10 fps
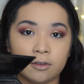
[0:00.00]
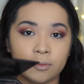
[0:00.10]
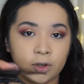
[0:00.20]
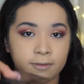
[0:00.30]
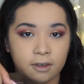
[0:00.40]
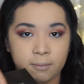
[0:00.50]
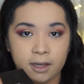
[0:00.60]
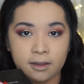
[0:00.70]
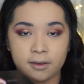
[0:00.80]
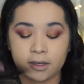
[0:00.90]
Morphe
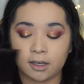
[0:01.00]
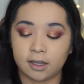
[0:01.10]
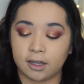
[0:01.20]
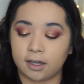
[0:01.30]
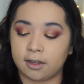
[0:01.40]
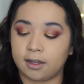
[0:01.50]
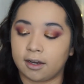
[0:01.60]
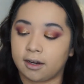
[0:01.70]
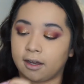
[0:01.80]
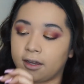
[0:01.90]
palette, and
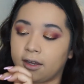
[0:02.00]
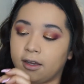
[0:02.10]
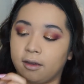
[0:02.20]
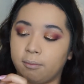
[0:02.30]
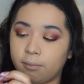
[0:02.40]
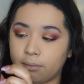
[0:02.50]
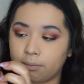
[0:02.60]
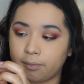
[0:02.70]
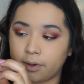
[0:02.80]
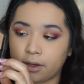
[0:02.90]
then I
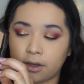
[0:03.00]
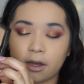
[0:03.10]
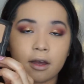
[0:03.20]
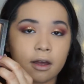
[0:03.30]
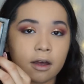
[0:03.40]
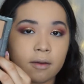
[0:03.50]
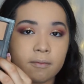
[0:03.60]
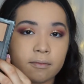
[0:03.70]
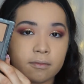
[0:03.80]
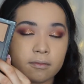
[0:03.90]
put
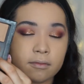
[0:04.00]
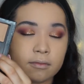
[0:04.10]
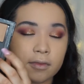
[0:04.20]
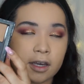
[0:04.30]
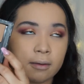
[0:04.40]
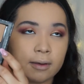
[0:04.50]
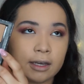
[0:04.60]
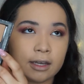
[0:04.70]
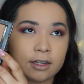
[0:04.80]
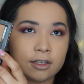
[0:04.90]

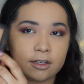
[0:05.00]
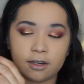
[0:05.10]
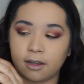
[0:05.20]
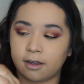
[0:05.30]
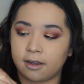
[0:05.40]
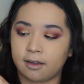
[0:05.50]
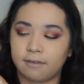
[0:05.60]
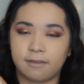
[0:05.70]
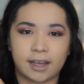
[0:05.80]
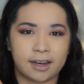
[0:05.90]
ABH
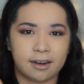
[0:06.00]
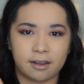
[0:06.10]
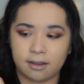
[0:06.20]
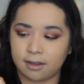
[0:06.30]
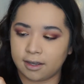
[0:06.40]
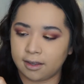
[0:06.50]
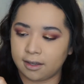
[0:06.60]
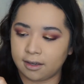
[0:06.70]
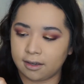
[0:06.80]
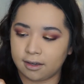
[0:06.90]
Havana, I
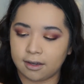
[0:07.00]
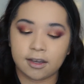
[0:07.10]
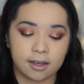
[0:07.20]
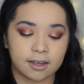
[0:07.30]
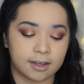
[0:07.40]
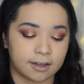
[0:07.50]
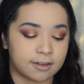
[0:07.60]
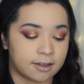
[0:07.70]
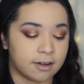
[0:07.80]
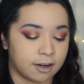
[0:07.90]
think. Yeah, it's
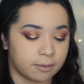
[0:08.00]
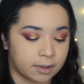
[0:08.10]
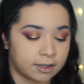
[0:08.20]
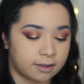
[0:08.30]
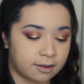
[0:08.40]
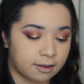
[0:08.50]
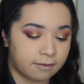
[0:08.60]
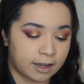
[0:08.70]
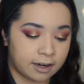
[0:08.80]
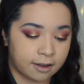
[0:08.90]
the dark one, it's
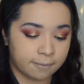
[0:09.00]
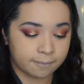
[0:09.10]
Havana.